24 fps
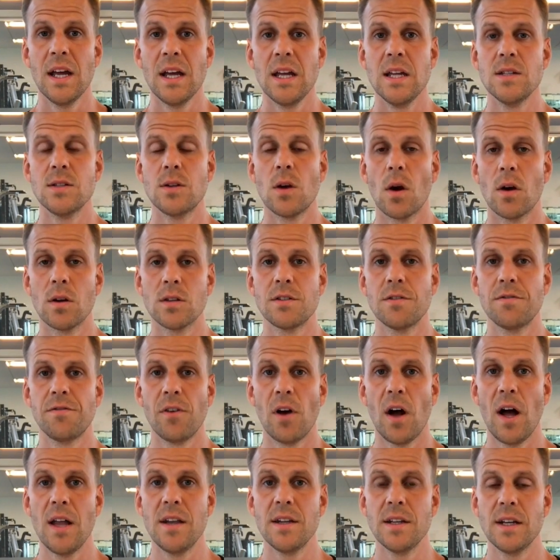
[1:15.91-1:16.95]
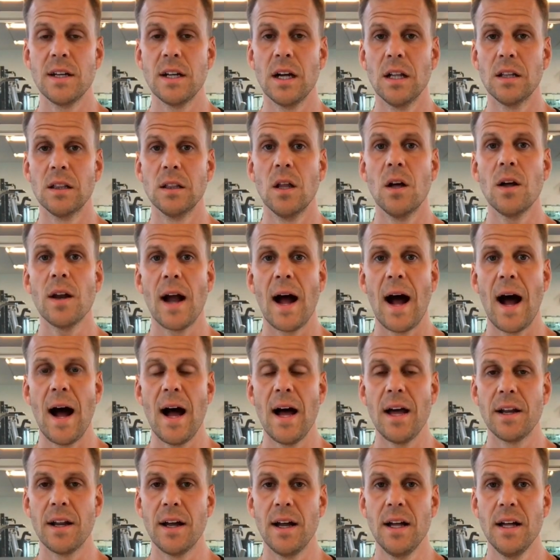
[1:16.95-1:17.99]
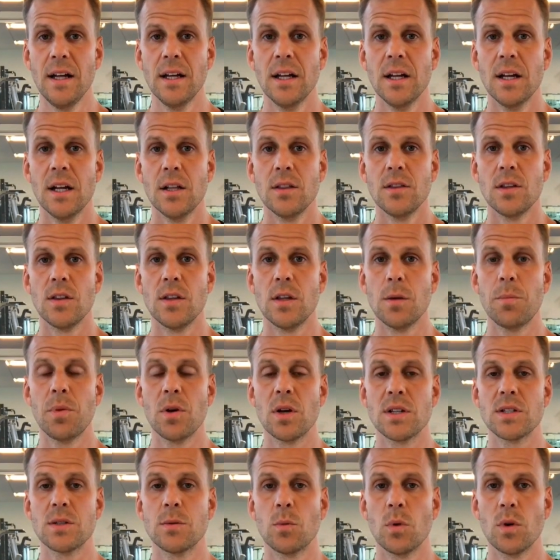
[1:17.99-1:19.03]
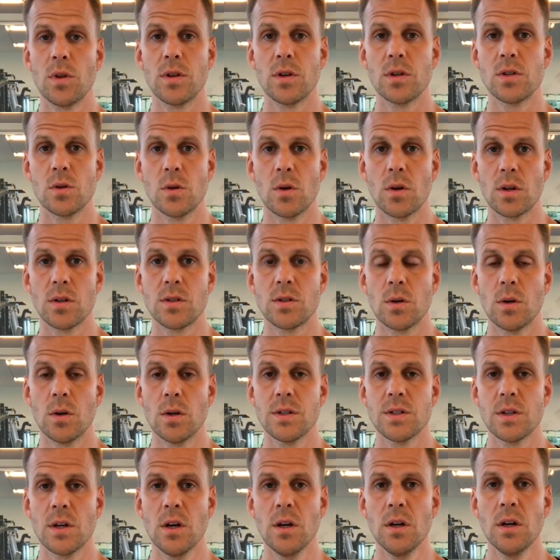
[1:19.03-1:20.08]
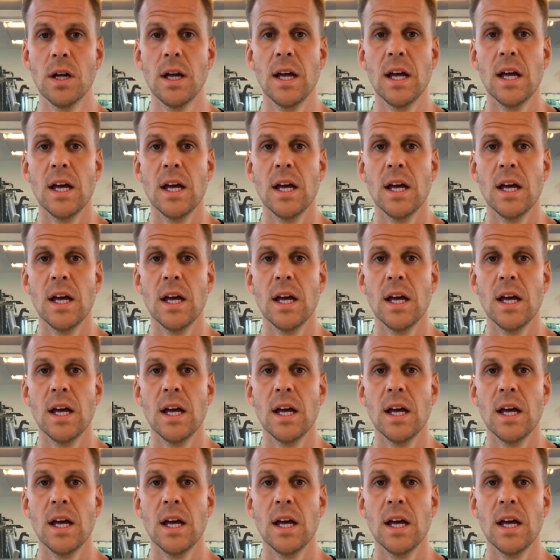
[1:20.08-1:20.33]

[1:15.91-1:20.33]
is going to find it a lot harder than the person with the shorter torso.